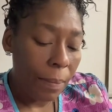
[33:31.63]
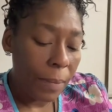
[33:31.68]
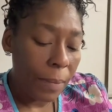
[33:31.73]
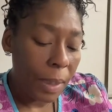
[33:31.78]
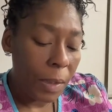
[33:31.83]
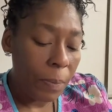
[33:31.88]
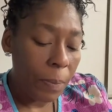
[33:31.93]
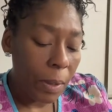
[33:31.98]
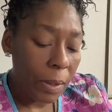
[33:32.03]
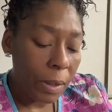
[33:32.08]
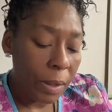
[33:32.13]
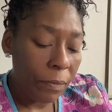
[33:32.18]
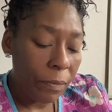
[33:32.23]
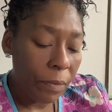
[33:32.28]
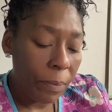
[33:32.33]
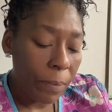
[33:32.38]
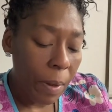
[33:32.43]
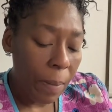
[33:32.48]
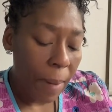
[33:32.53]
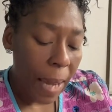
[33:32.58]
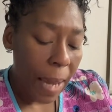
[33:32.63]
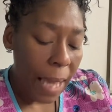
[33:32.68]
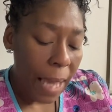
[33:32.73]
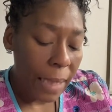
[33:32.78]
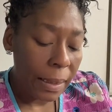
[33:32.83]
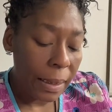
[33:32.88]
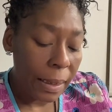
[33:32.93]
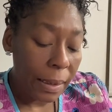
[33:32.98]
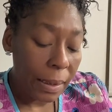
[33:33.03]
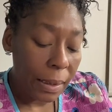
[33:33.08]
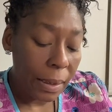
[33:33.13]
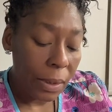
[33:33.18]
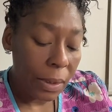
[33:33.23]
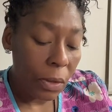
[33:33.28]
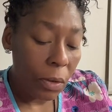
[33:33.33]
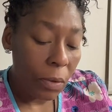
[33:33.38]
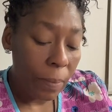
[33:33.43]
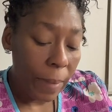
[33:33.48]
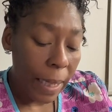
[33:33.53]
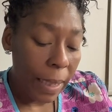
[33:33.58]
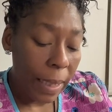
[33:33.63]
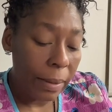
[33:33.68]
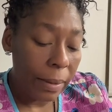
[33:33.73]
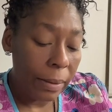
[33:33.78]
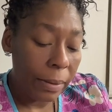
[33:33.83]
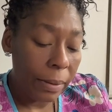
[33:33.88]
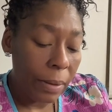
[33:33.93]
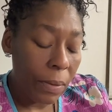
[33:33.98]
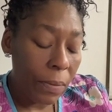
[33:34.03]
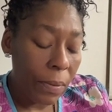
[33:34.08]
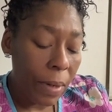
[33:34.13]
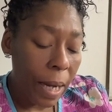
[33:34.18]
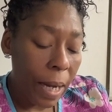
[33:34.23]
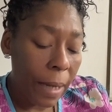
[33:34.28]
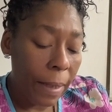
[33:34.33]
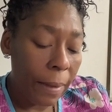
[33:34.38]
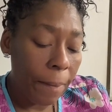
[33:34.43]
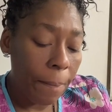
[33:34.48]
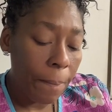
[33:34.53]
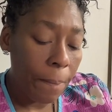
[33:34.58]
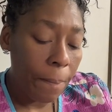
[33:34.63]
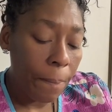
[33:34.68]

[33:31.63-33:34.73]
This person from your past is a soulmate, okay?